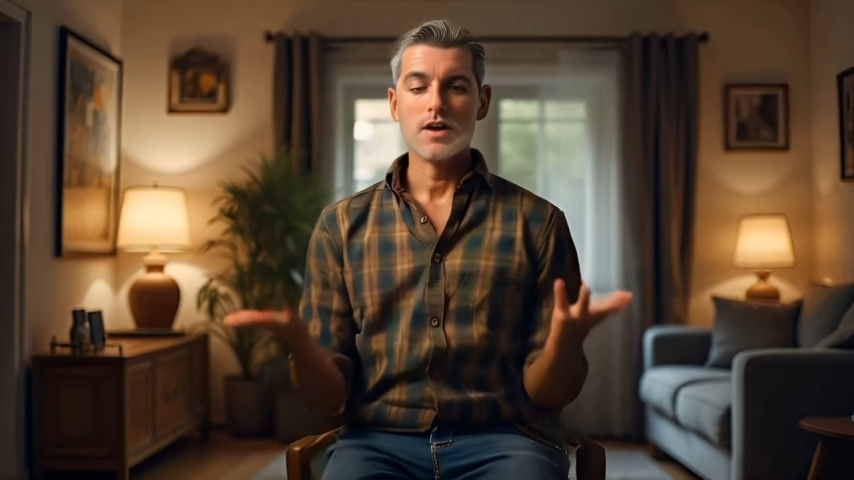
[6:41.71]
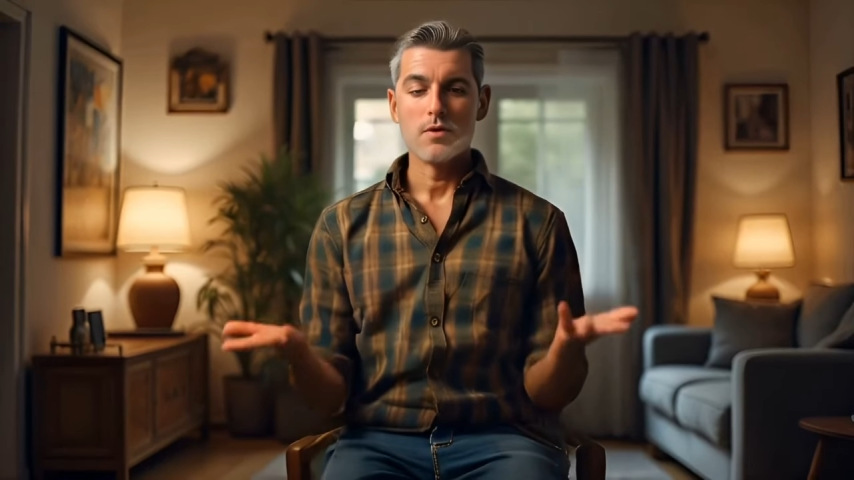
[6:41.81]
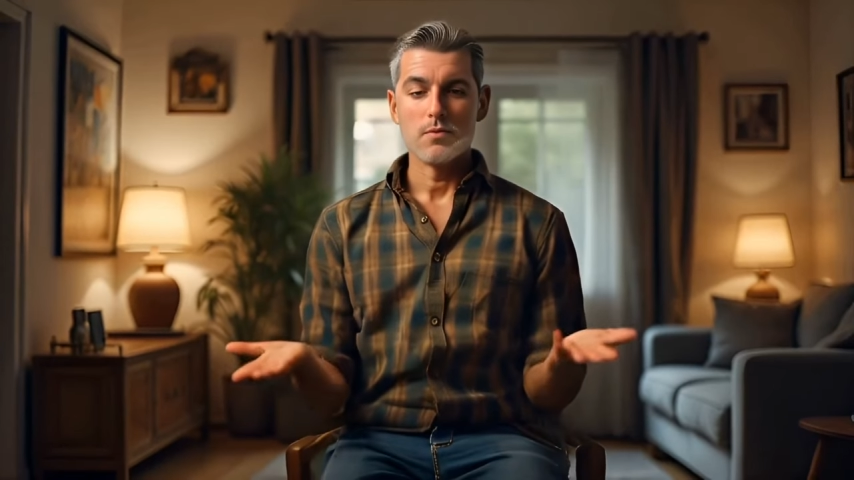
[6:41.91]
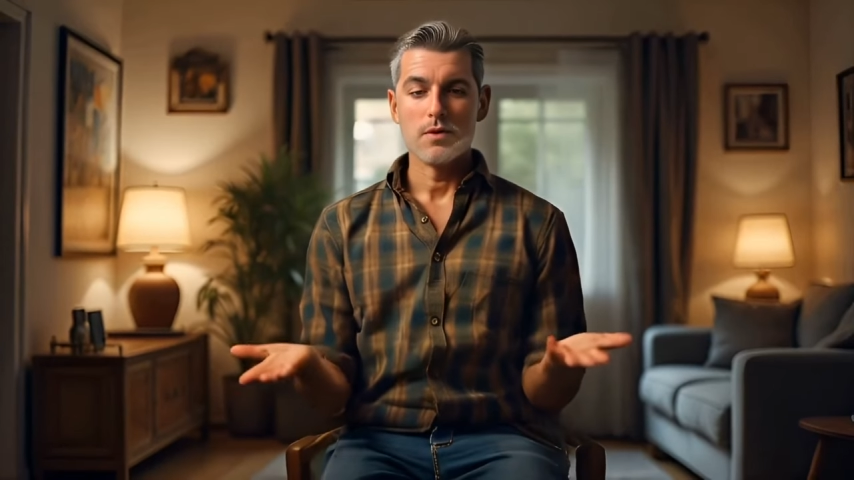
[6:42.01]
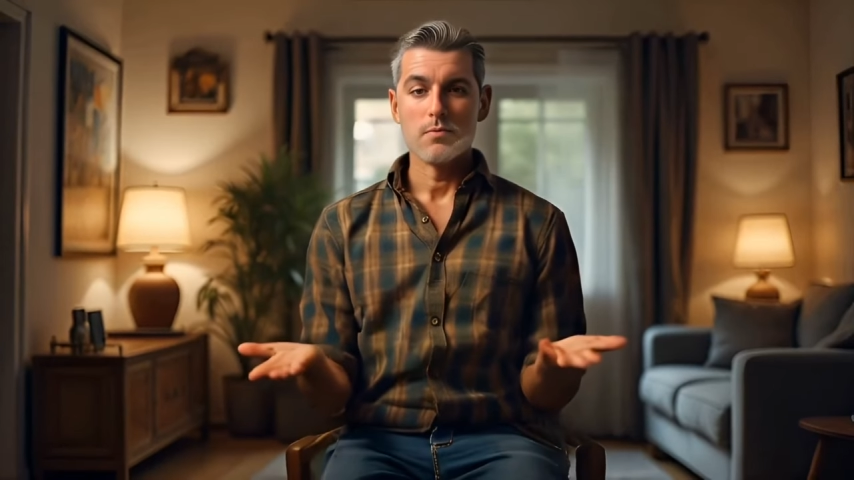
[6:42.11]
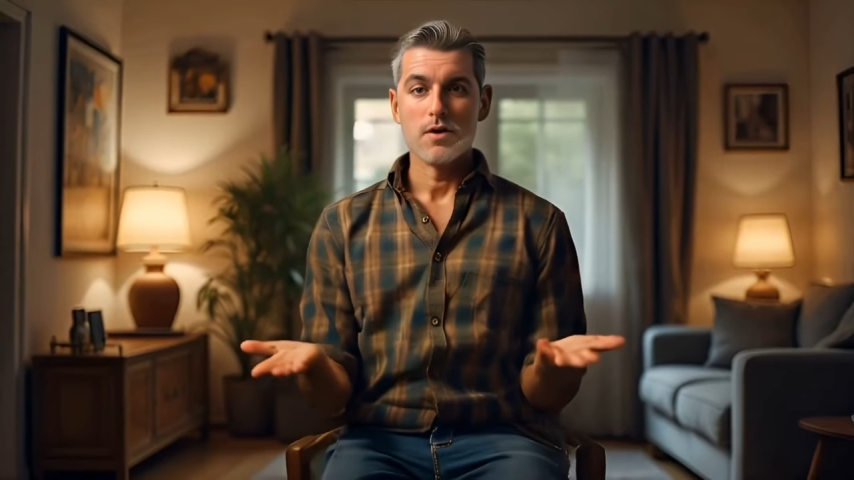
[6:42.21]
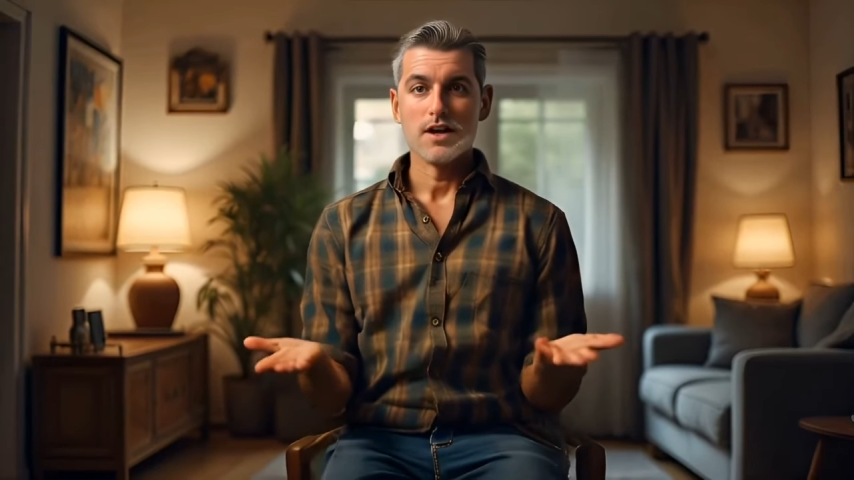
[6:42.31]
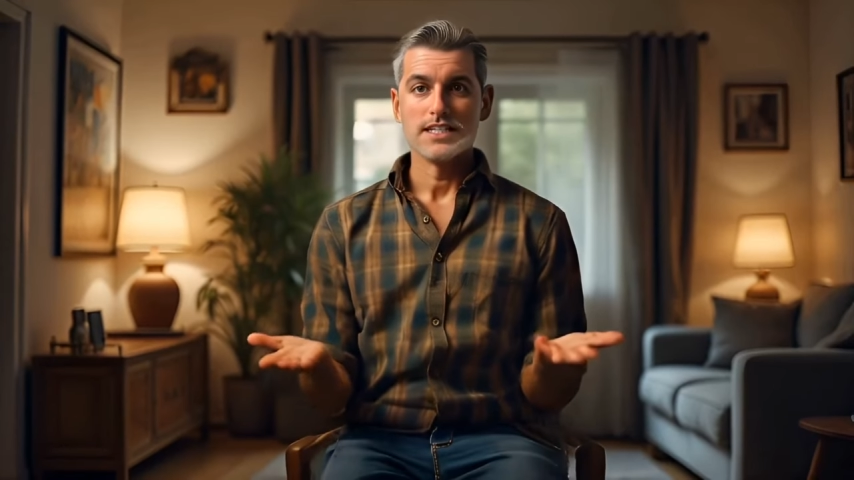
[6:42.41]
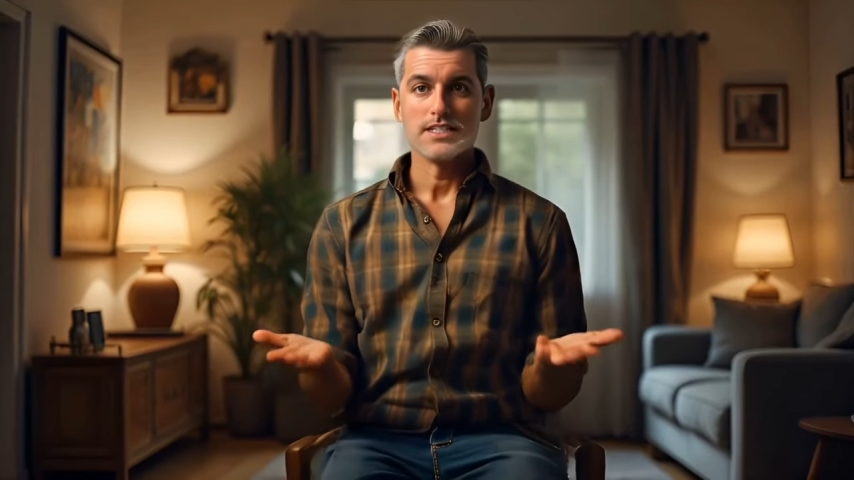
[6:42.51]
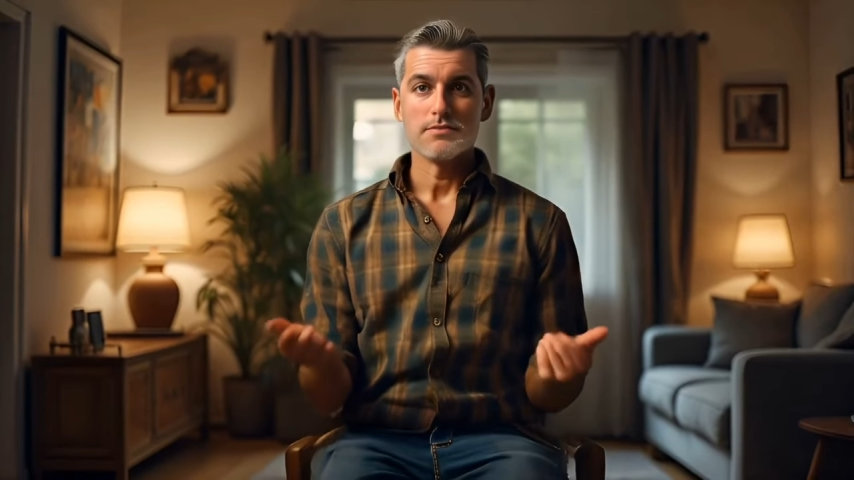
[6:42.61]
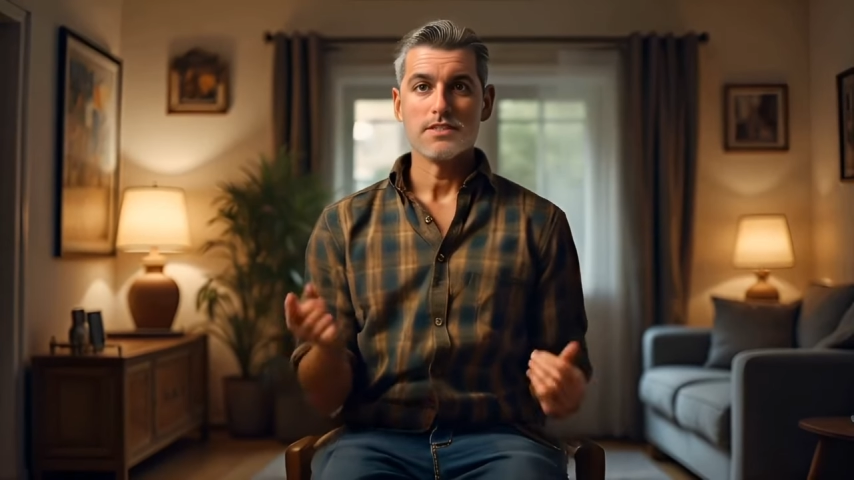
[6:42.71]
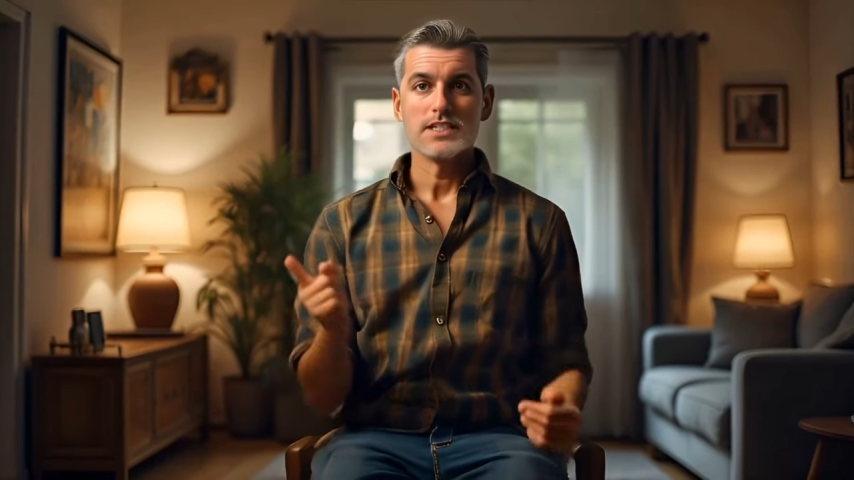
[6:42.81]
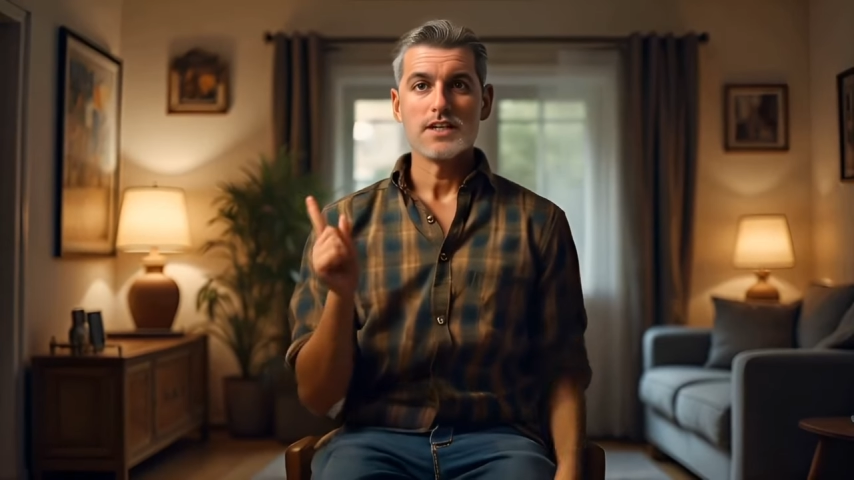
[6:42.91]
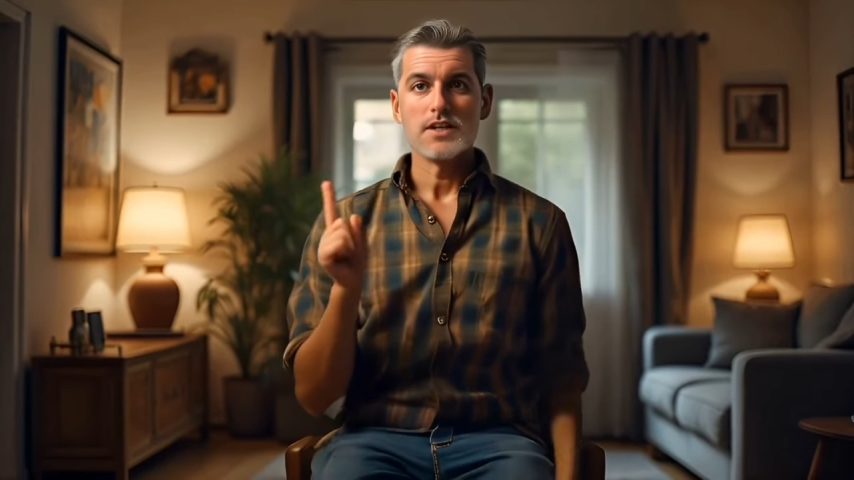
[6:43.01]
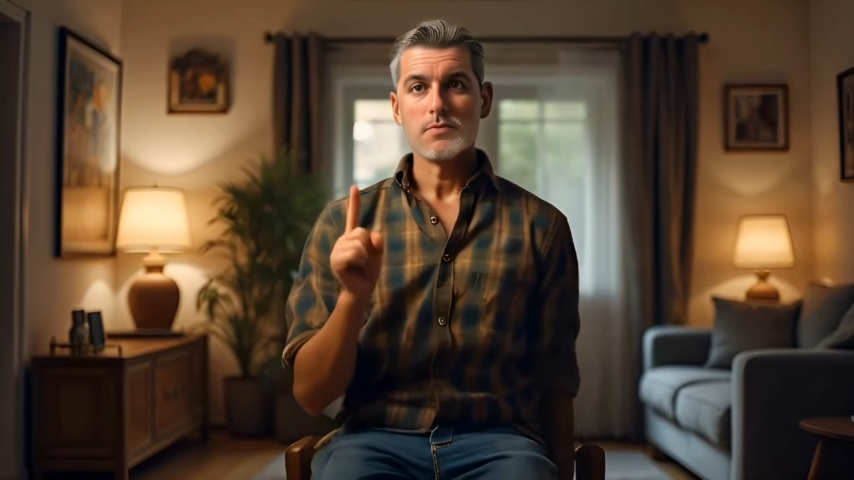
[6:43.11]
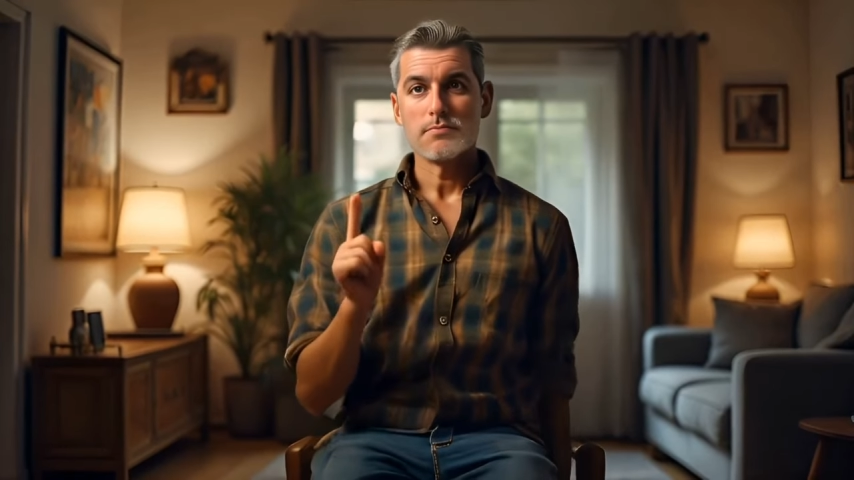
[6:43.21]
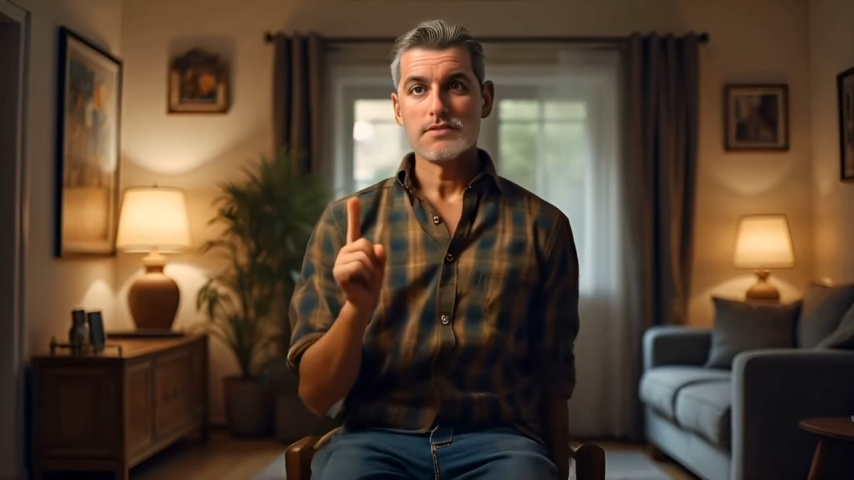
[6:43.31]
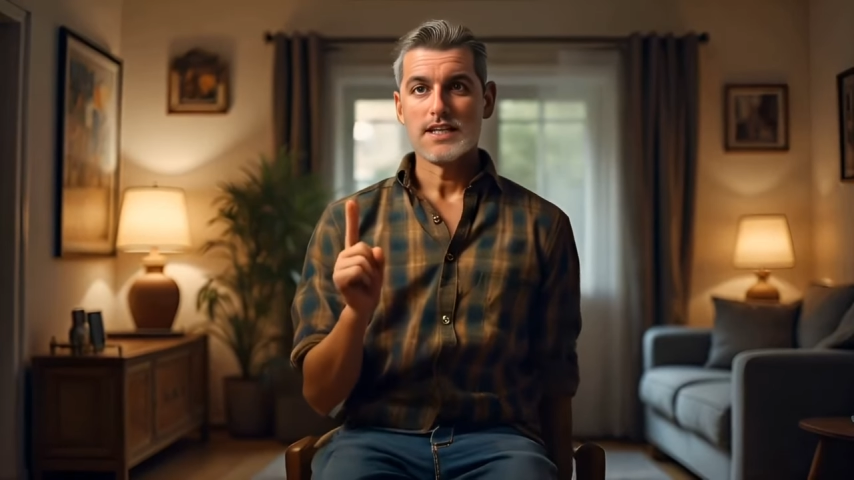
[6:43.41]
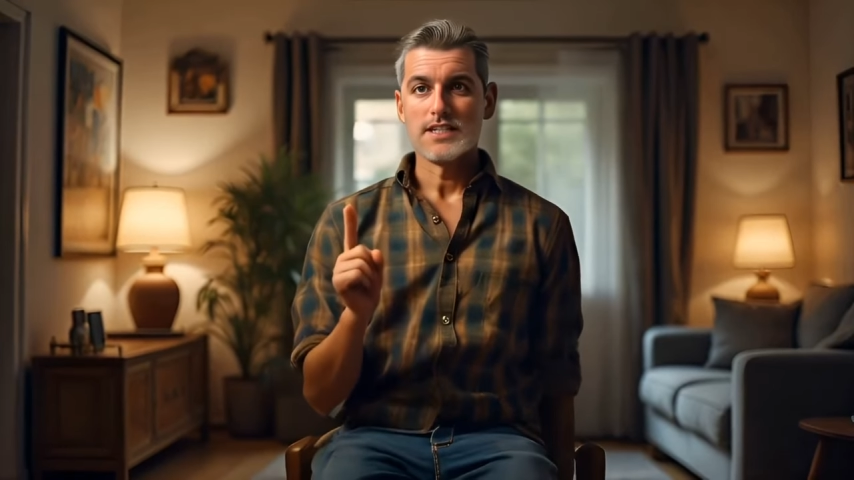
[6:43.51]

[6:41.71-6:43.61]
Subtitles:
or rewinding a video 10